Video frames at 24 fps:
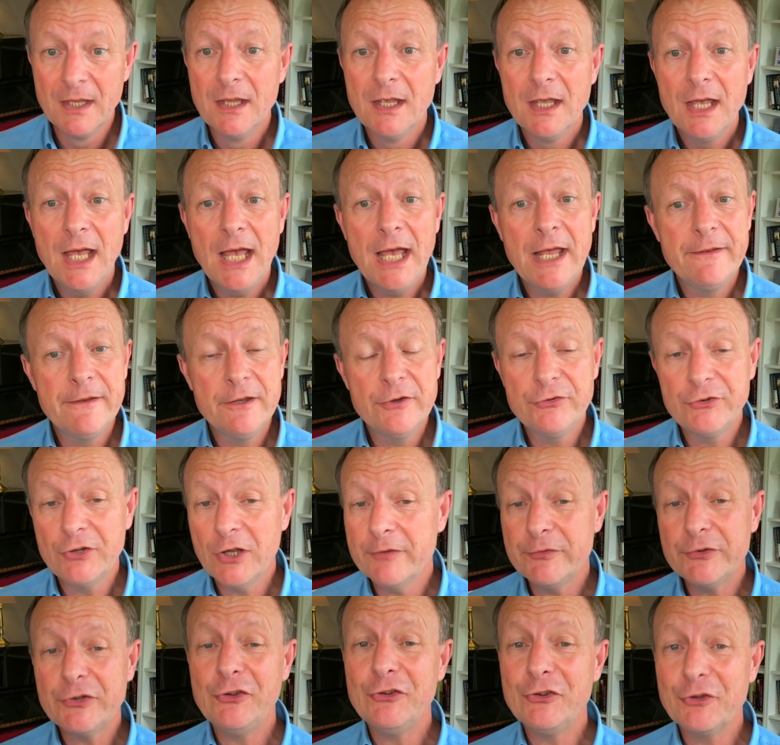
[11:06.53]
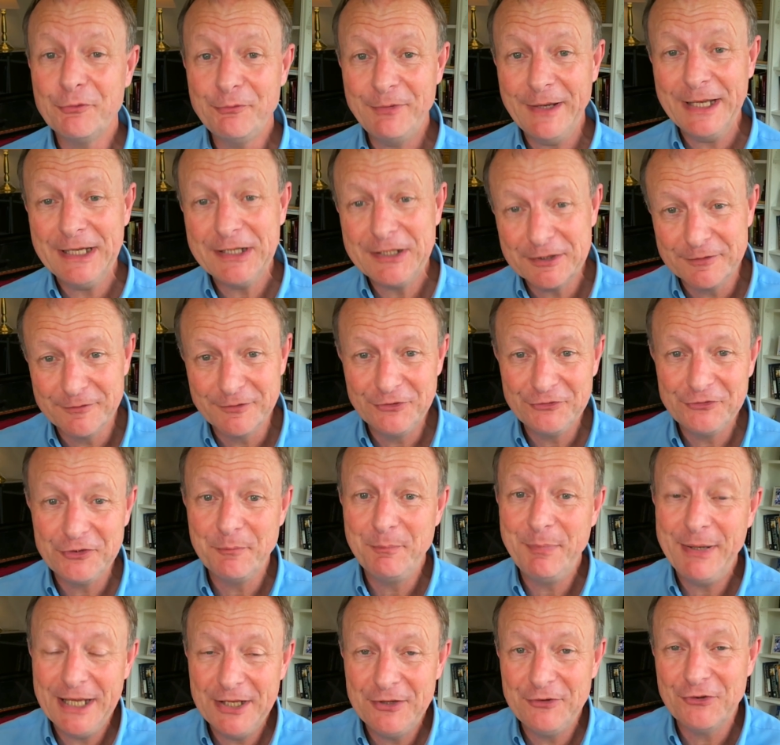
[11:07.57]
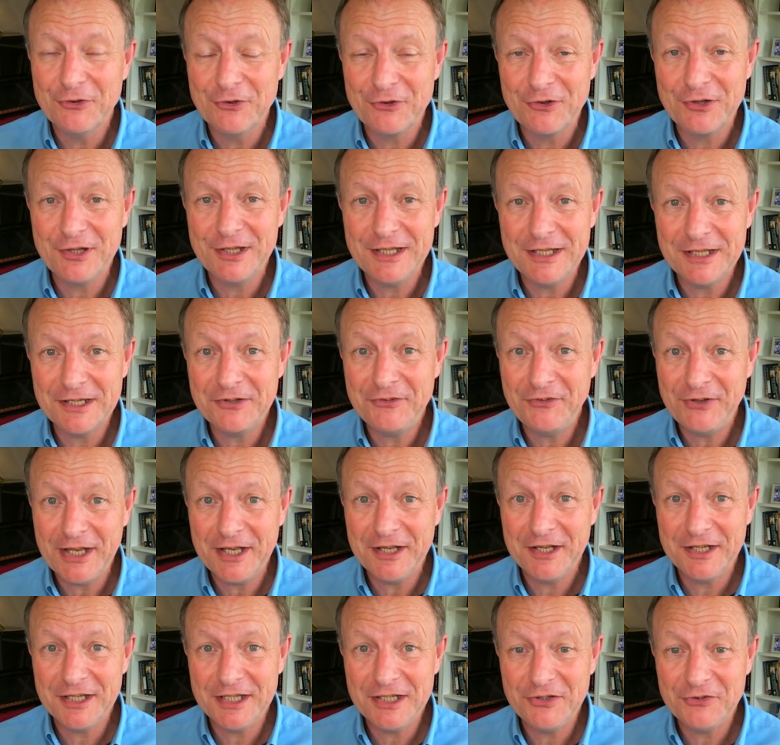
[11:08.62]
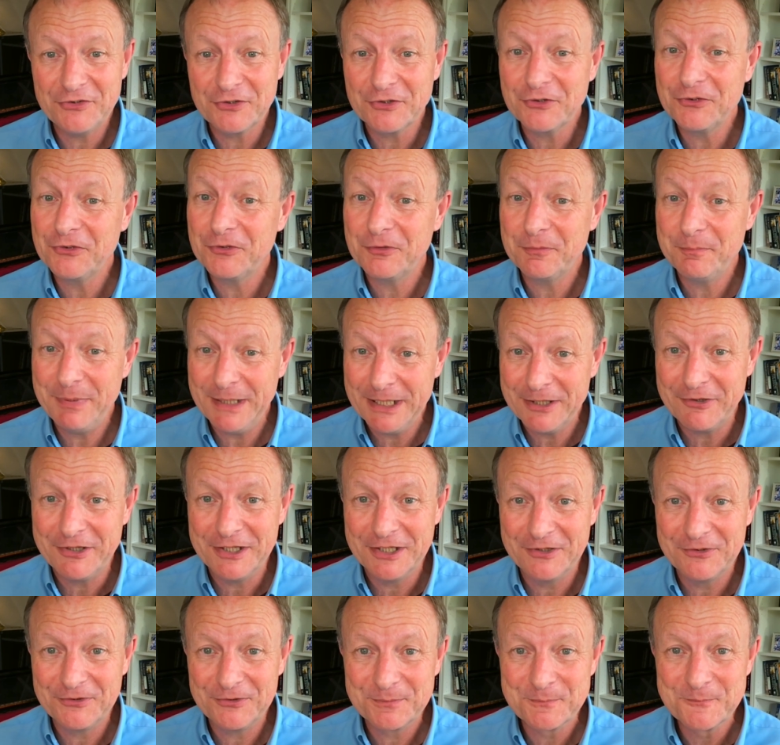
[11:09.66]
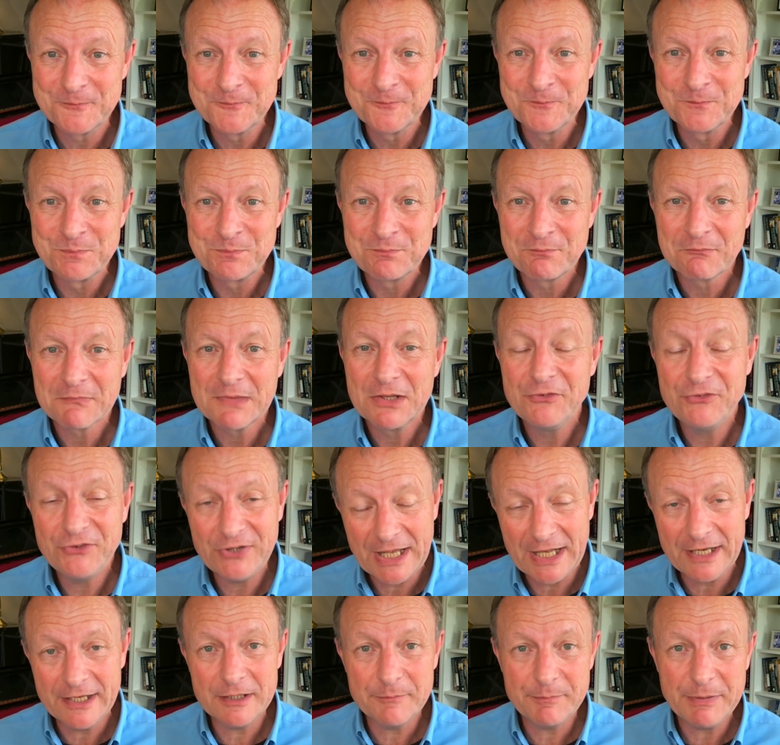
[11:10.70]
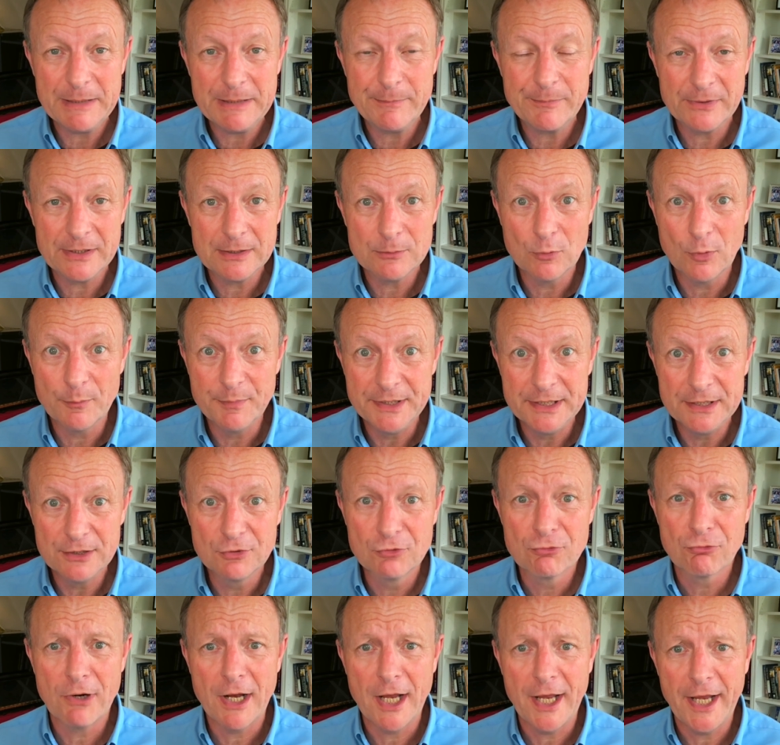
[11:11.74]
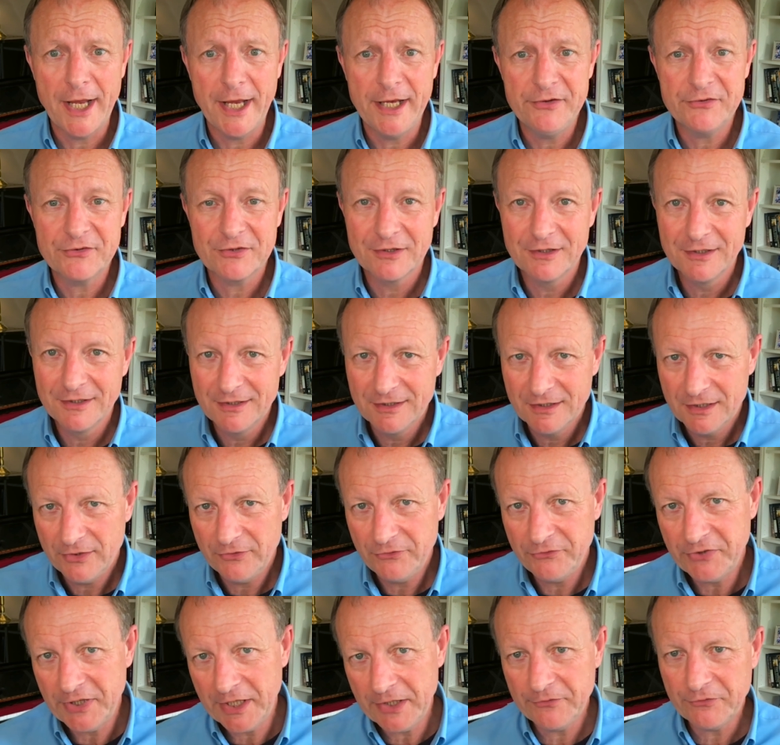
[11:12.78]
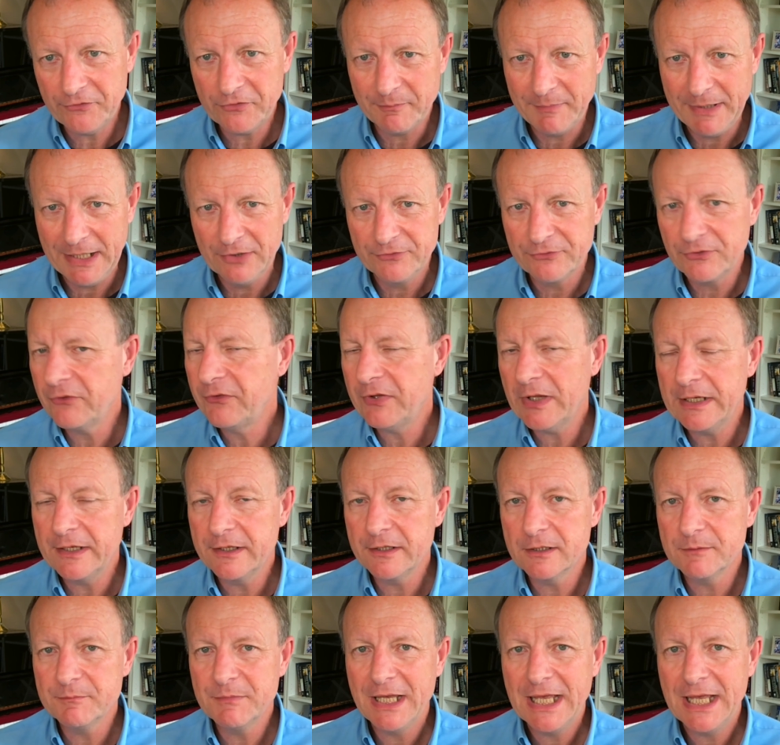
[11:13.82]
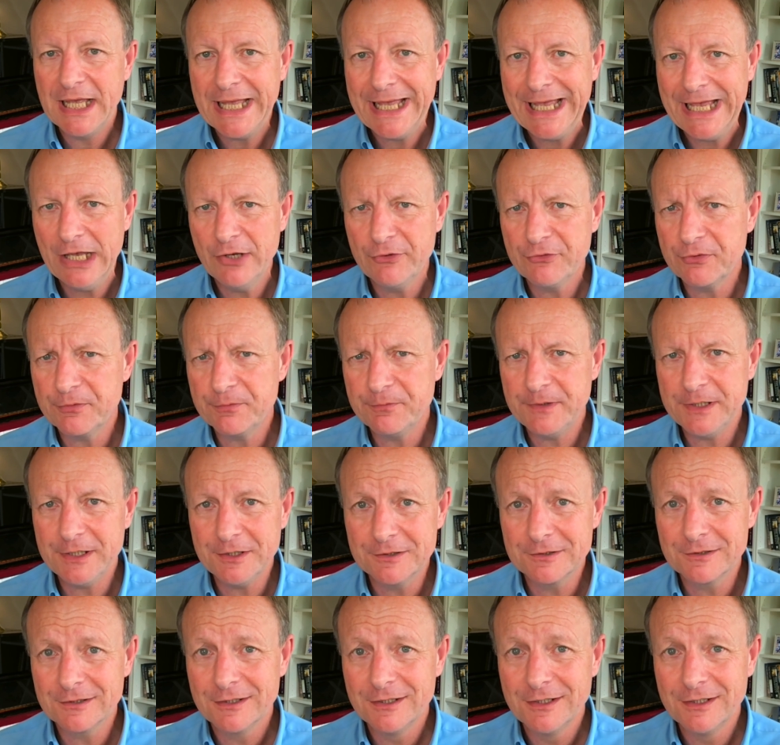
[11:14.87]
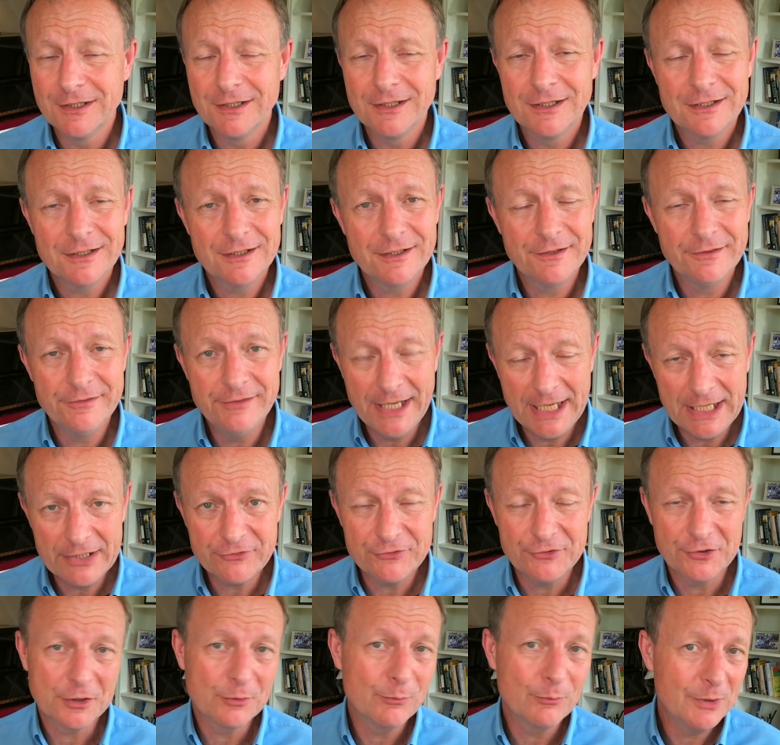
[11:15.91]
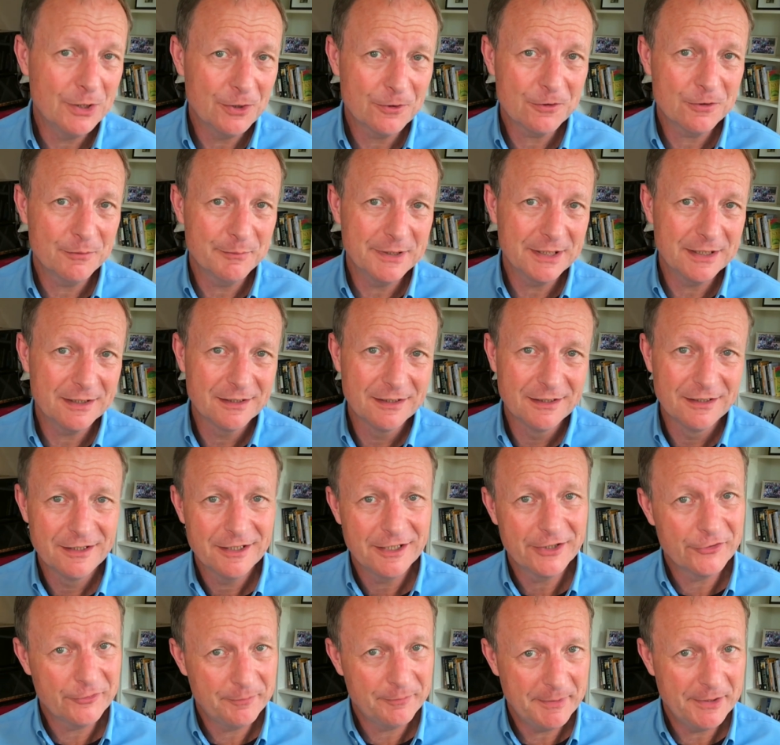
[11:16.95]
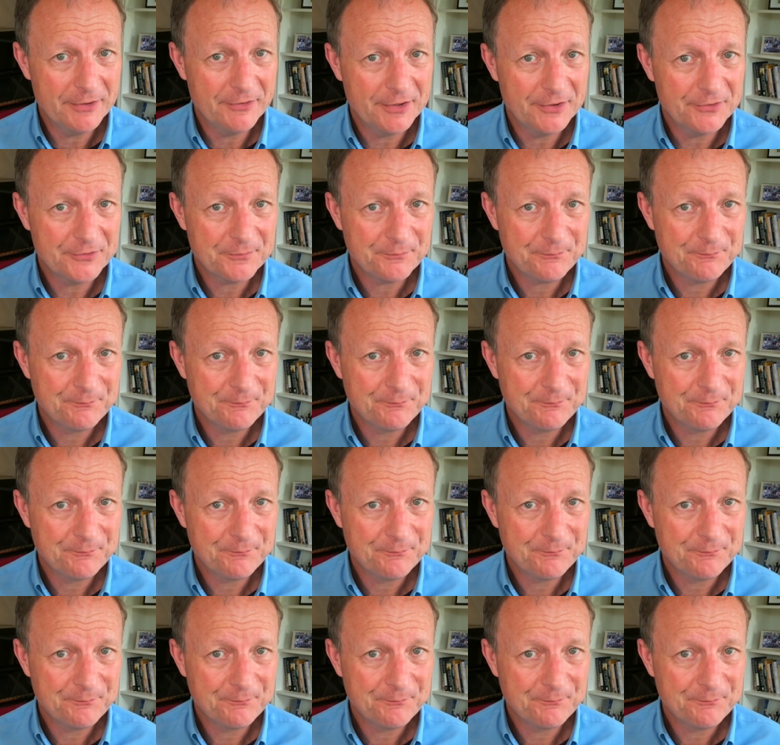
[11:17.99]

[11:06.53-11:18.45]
And the service's effectiveness depends on the attendee's experience. Telling people it will be great is tantamount to telling them how to feel. And that's not a welcoming experience.